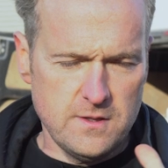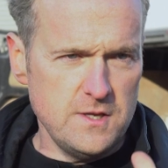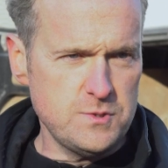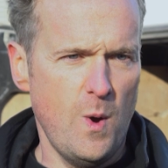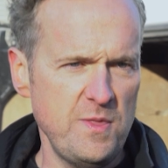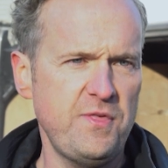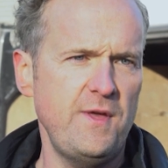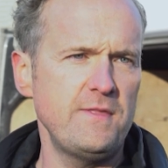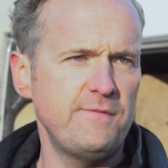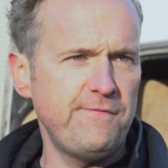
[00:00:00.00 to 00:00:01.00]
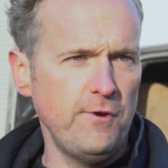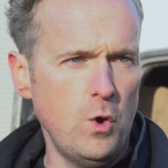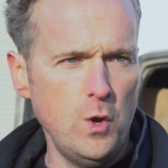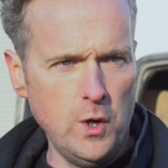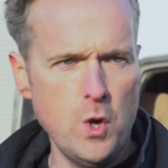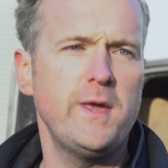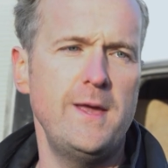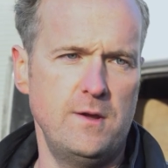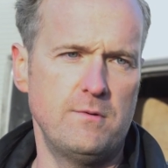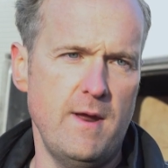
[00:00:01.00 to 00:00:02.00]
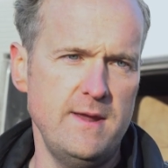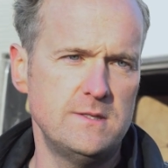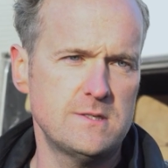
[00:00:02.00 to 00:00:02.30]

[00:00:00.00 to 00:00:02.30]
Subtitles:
It's one thing the floor looking great,